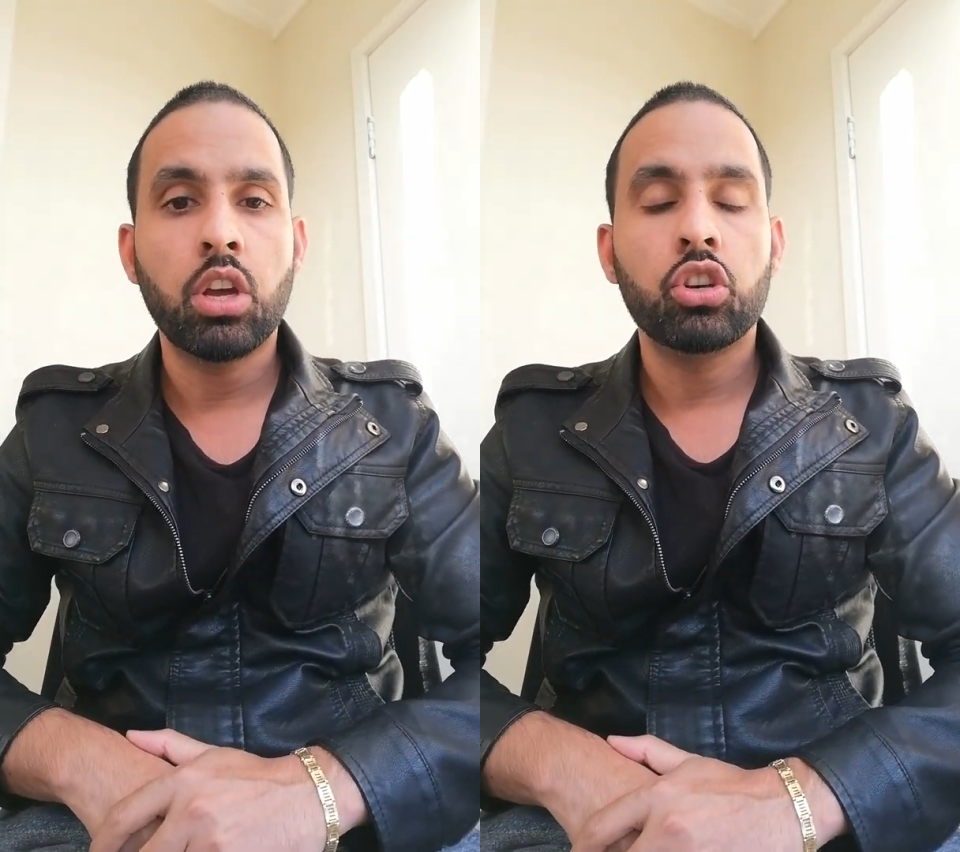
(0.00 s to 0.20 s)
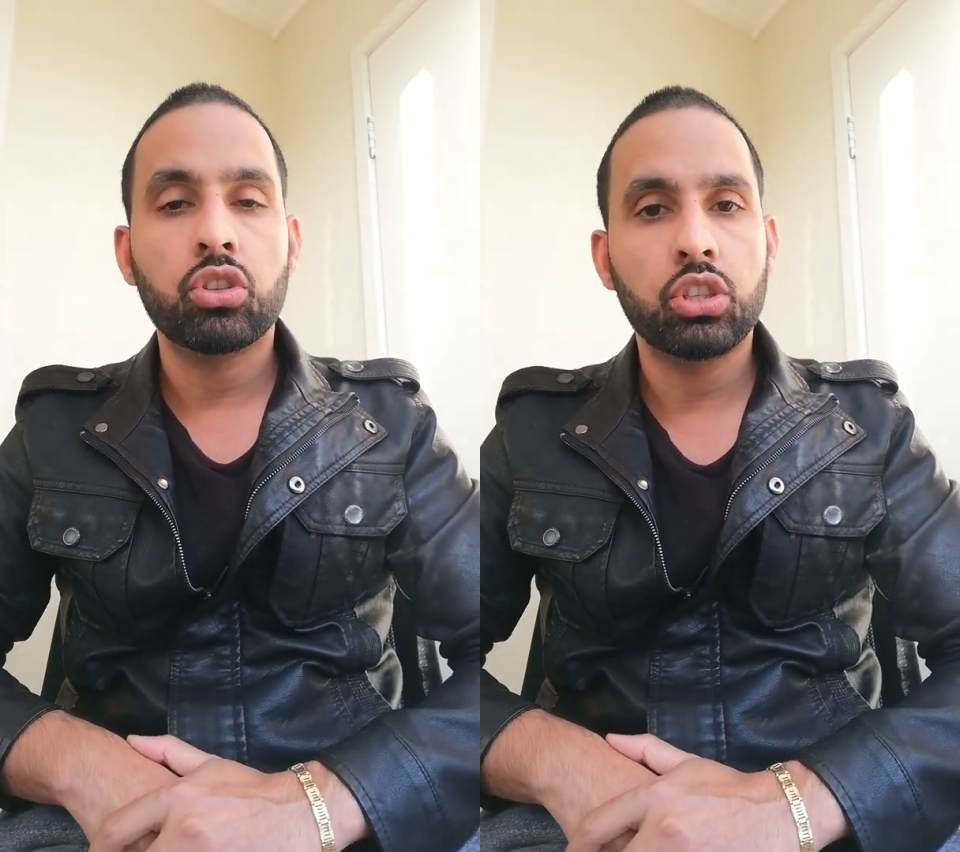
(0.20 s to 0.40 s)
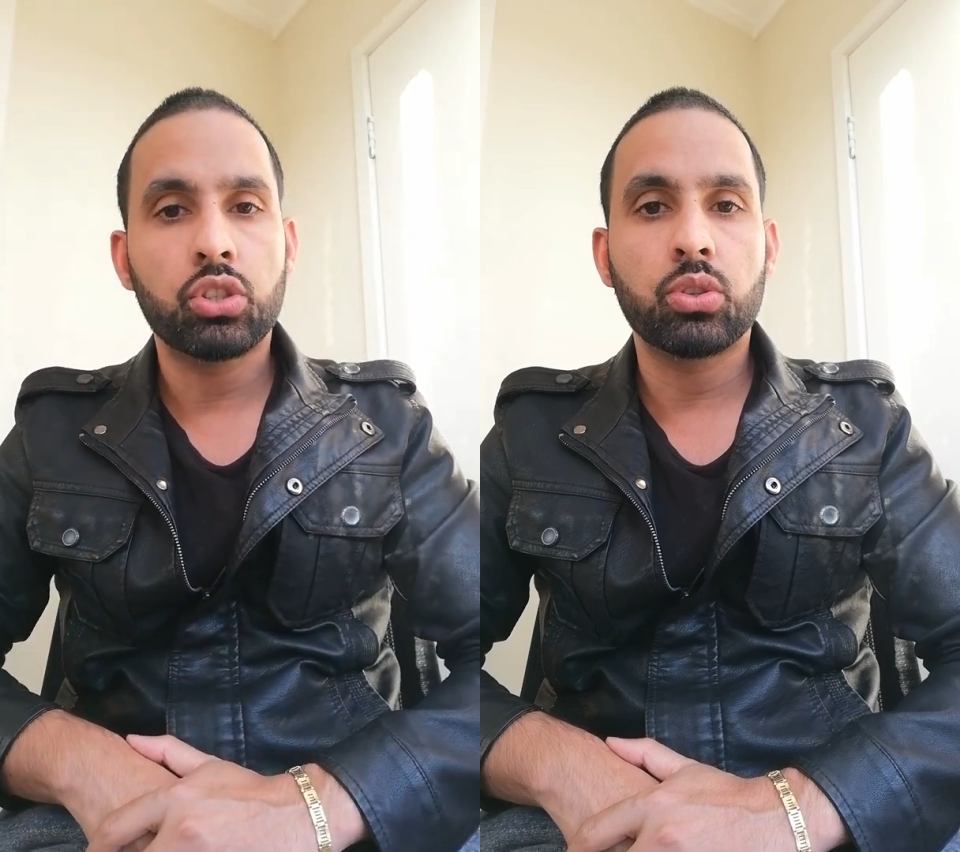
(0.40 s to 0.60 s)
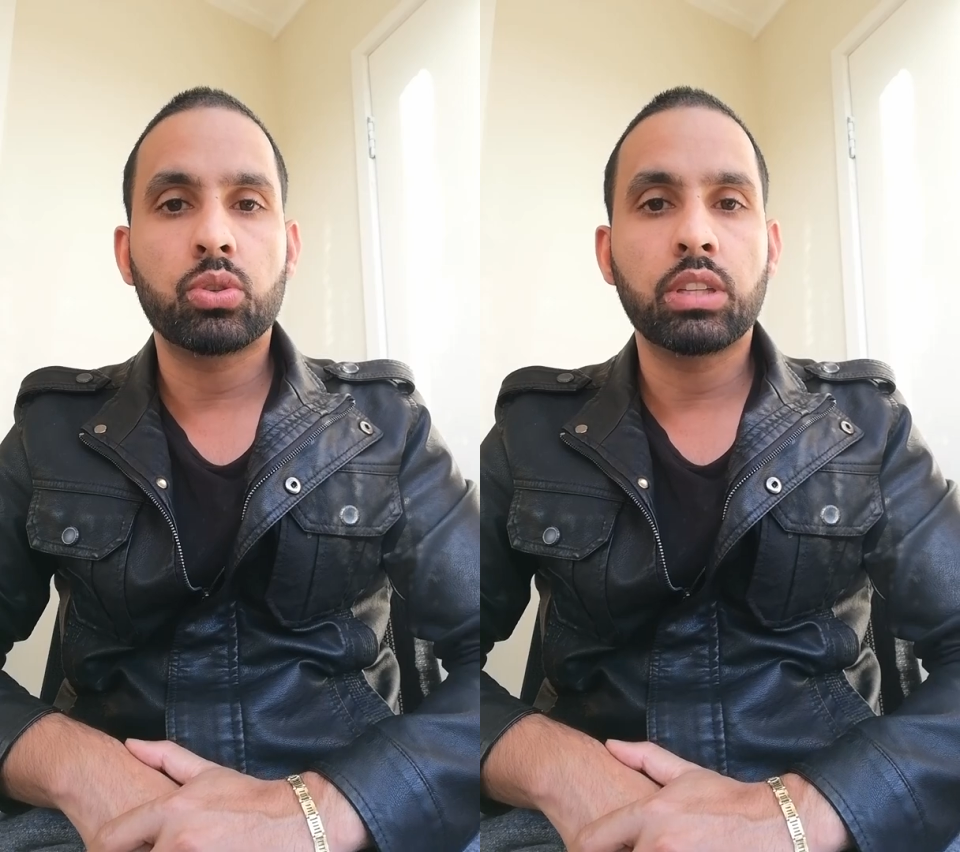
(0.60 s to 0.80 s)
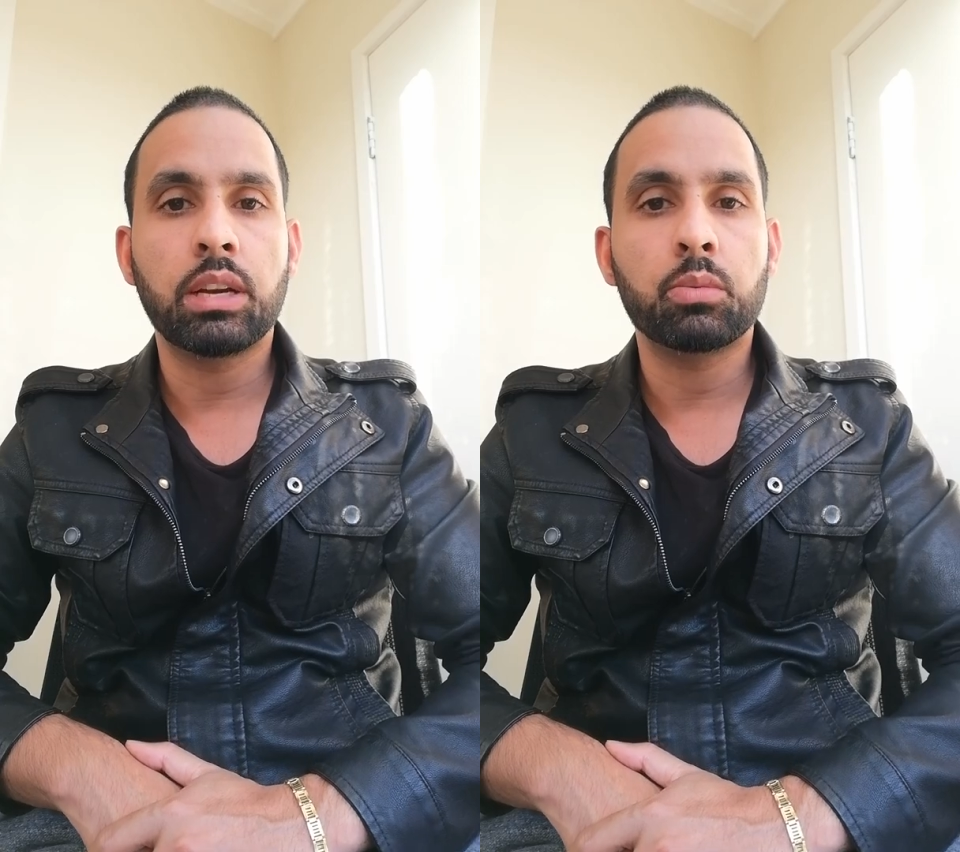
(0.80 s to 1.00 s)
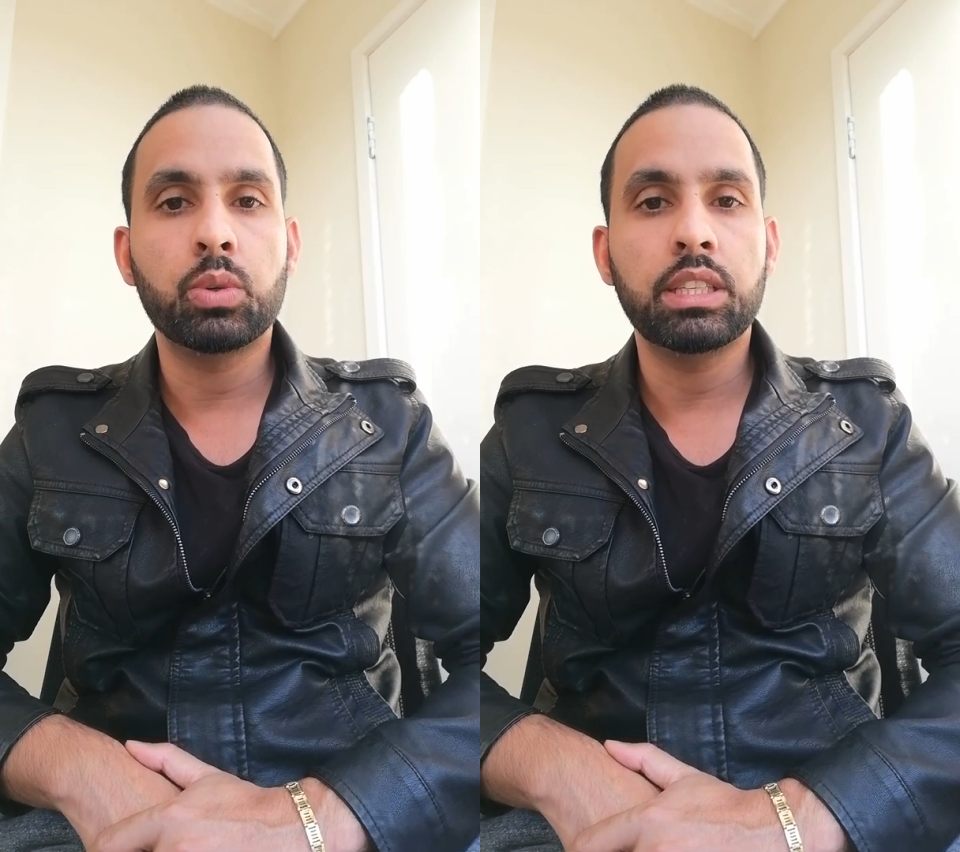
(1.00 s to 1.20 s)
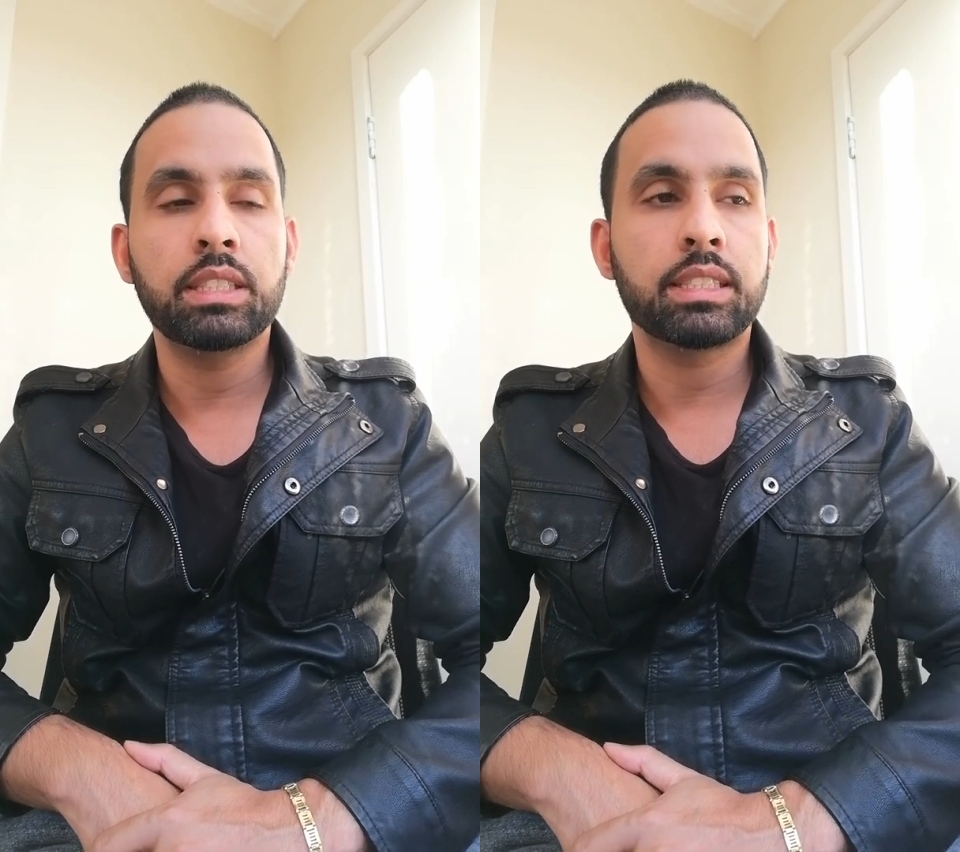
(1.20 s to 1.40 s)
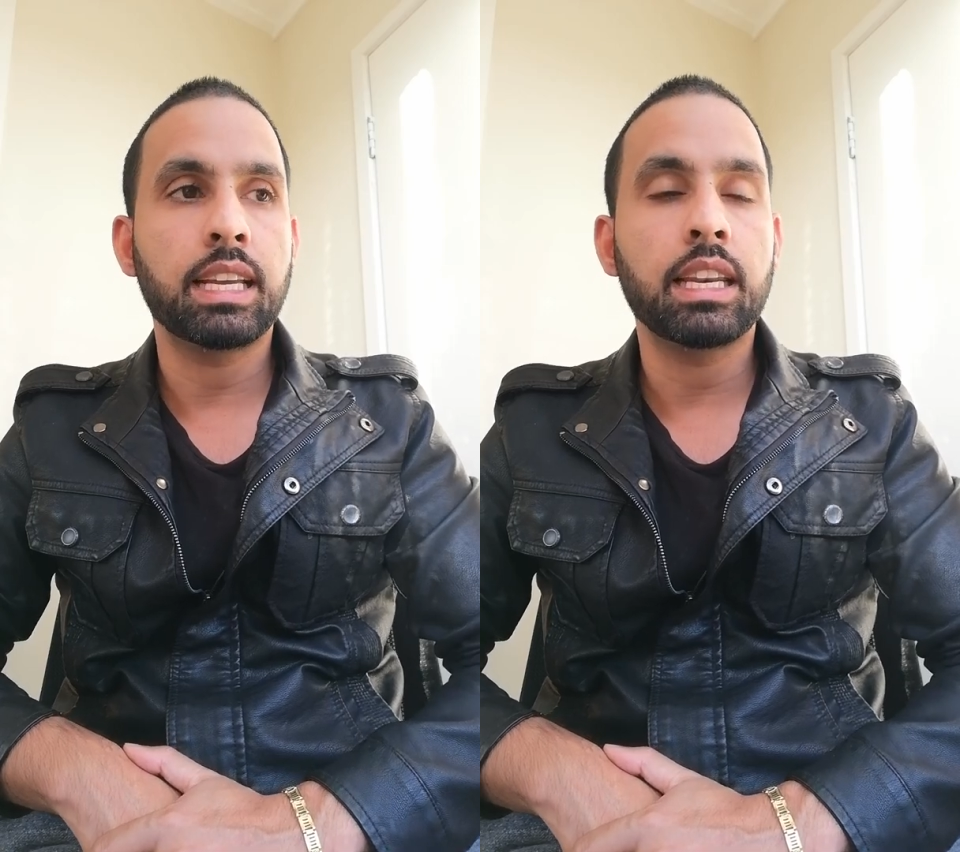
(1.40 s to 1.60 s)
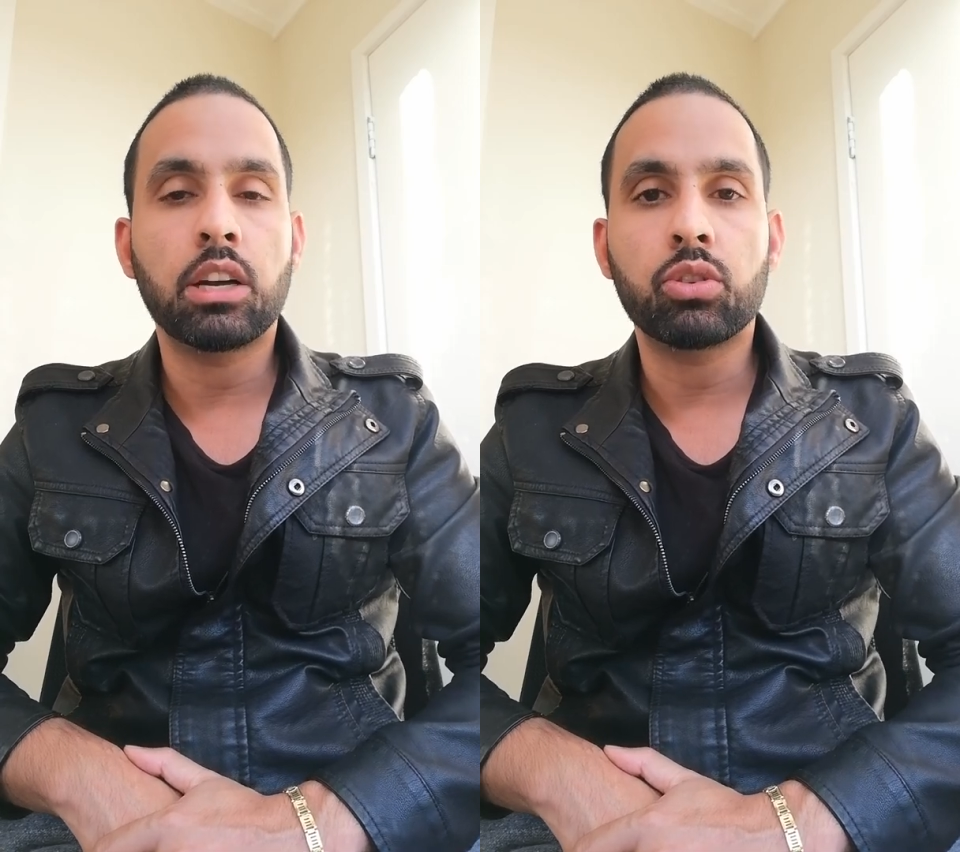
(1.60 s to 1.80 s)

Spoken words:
to ensure that we send out